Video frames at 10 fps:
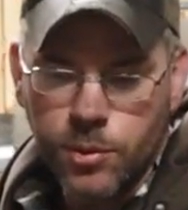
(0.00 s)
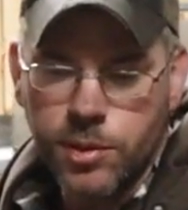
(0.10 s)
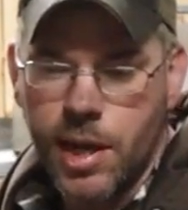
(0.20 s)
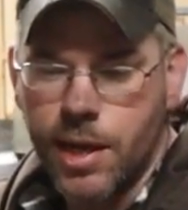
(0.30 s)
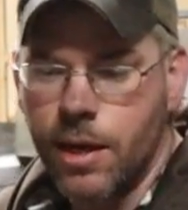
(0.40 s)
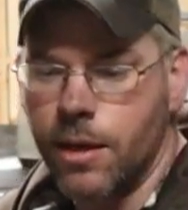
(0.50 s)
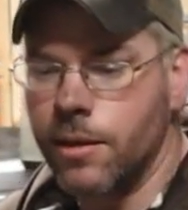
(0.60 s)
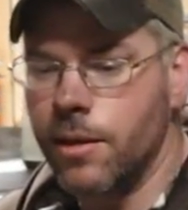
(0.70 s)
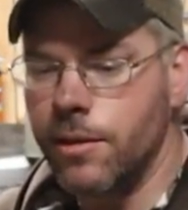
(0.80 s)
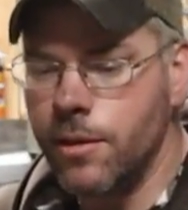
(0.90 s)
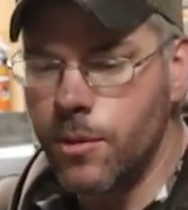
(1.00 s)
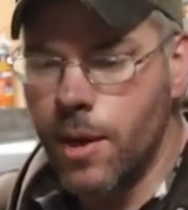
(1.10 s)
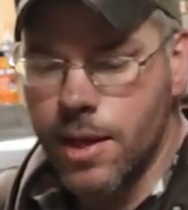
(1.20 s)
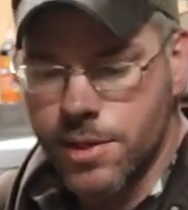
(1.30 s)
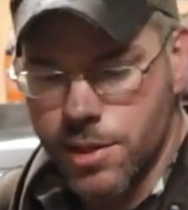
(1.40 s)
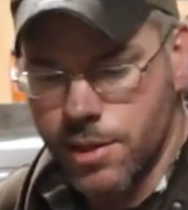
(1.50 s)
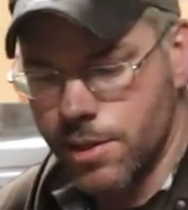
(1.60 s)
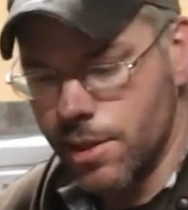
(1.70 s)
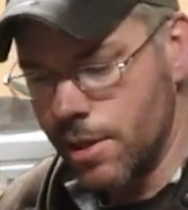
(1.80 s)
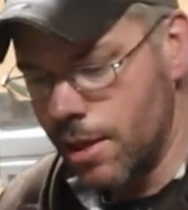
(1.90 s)
we'll take care of the
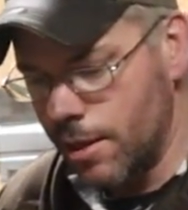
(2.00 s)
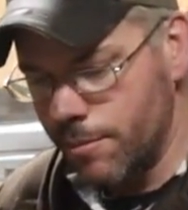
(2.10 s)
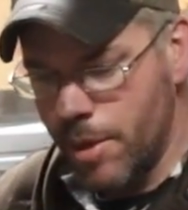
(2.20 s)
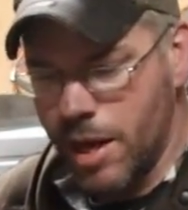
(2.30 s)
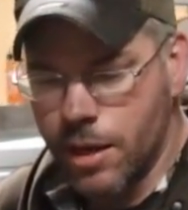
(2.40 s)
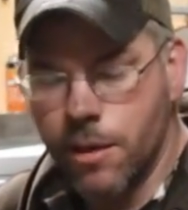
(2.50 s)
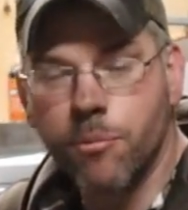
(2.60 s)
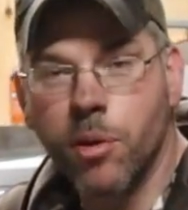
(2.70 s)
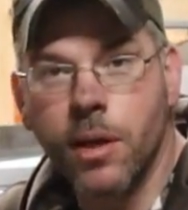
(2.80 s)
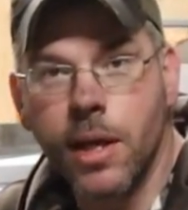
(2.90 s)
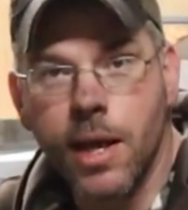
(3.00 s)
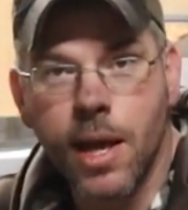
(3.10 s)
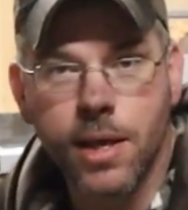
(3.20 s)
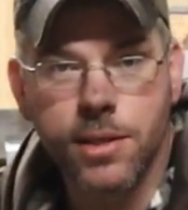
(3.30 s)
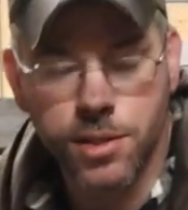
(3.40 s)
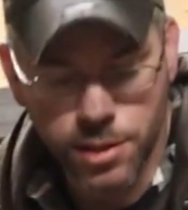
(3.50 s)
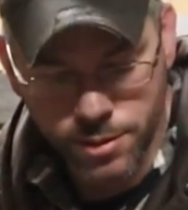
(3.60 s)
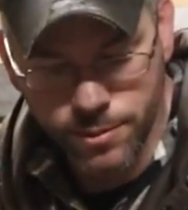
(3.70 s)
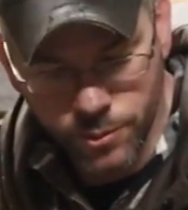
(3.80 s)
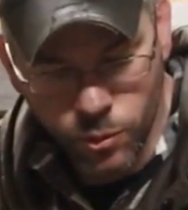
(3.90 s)
nuances and the uh, making it pretty
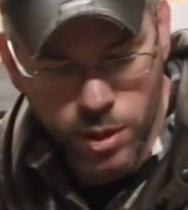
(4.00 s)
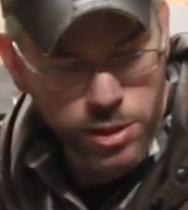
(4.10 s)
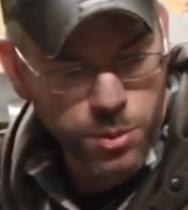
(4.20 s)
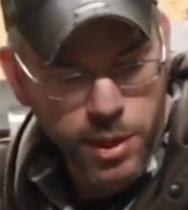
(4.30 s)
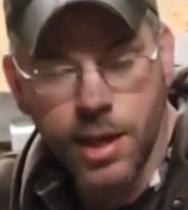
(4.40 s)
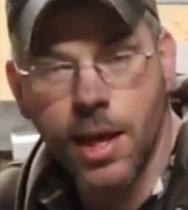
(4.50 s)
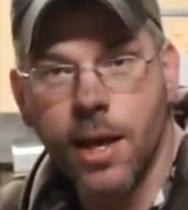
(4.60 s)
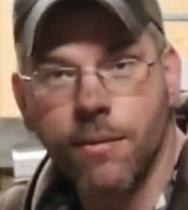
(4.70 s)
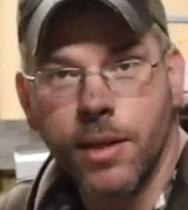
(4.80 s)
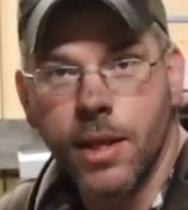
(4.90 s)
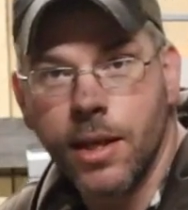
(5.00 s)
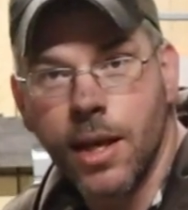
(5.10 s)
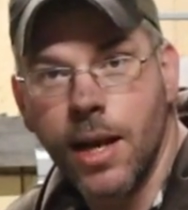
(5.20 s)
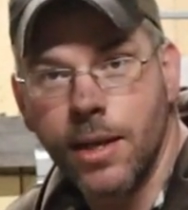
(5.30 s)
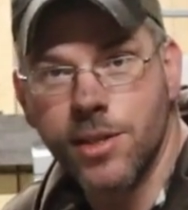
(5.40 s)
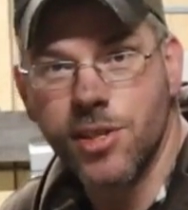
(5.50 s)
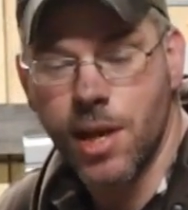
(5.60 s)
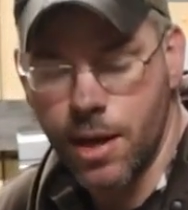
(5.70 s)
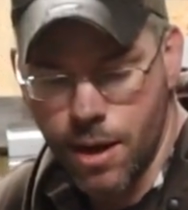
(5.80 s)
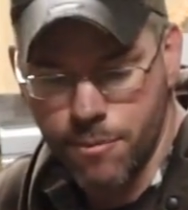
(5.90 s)
as once we get everything kind of
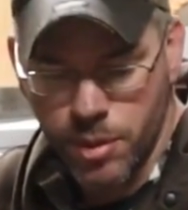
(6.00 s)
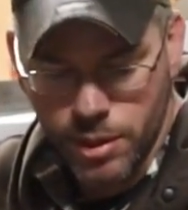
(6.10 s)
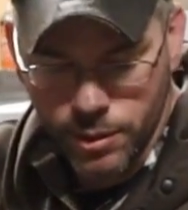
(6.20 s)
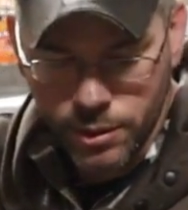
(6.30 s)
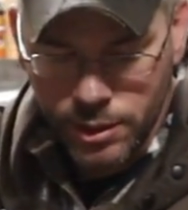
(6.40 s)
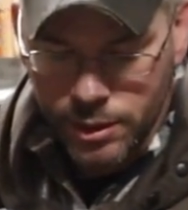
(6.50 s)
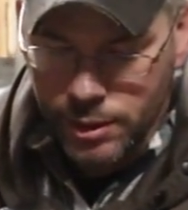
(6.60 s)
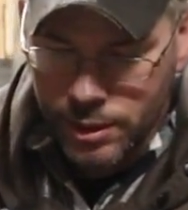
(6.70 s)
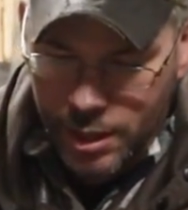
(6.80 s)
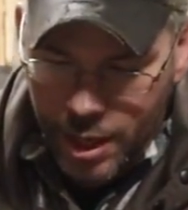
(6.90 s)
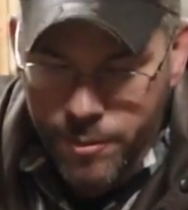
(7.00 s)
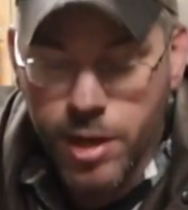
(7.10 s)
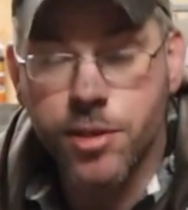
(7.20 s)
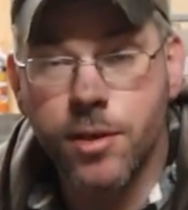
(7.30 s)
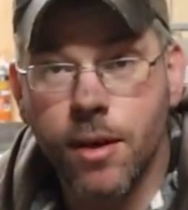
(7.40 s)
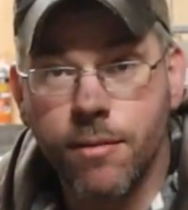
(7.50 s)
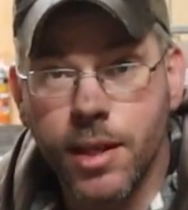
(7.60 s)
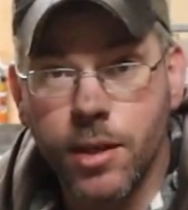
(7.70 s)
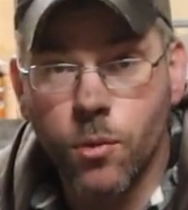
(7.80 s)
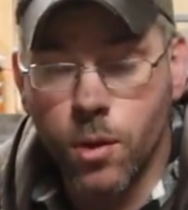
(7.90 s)
set up and I make sure
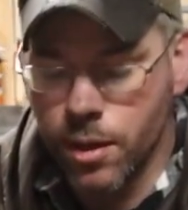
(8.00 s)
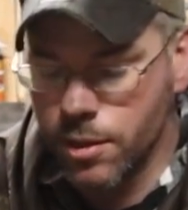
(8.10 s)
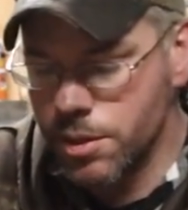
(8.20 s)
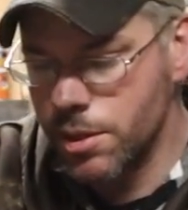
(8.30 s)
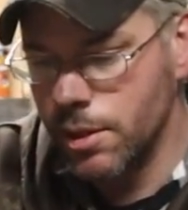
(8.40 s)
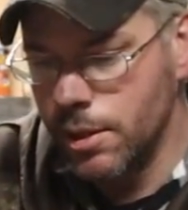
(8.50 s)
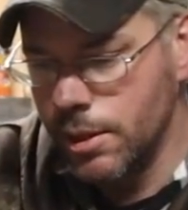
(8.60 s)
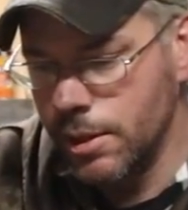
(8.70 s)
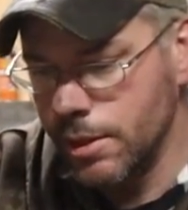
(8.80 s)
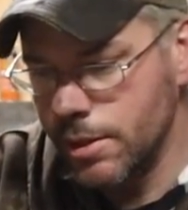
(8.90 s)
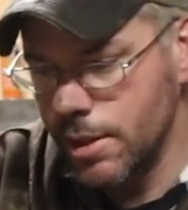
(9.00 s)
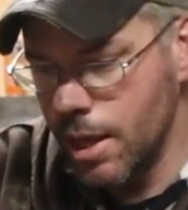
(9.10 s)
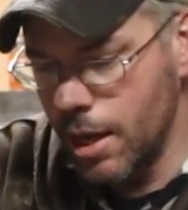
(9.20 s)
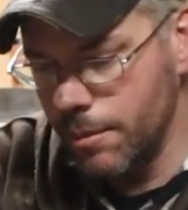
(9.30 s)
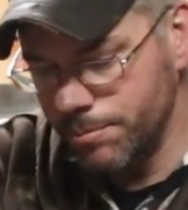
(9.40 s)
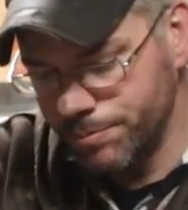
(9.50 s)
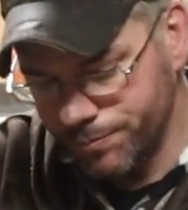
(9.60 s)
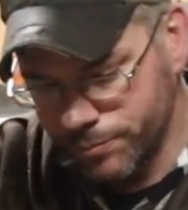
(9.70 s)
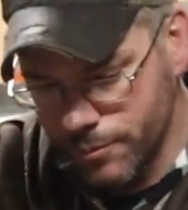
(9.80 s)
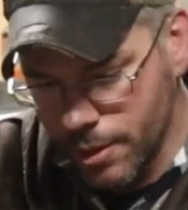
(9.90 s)
everything works. But, um,
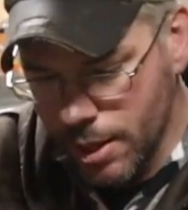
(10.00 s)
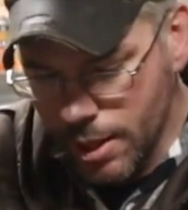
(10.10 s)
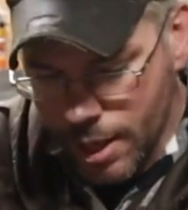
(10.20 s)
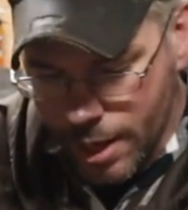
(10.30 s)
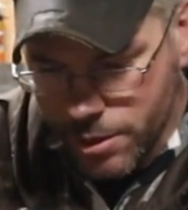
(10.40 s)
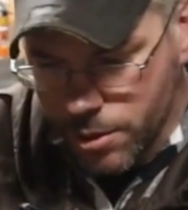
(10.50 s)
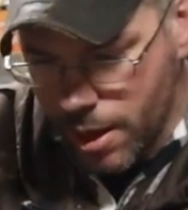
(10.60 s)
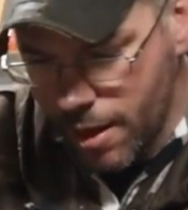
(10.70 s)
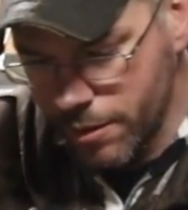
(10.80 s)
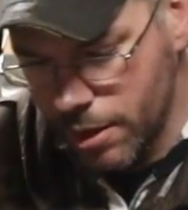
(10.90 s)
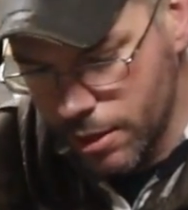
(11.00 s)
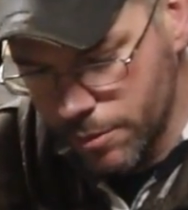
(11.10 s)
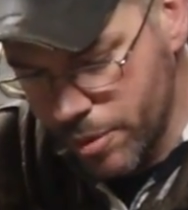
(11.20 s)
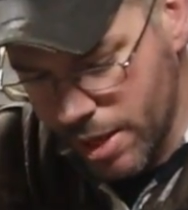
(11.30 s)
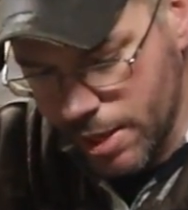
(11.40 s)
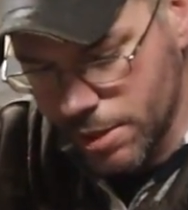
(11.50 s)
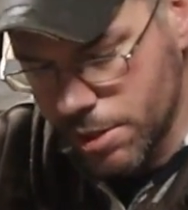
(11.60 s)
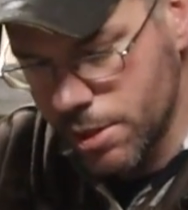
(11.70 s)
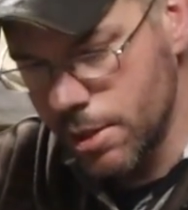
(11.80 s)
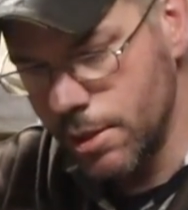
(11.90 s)
I do have another
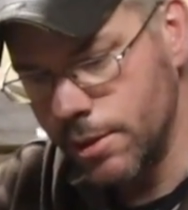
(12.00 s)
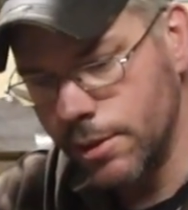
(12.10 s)
piece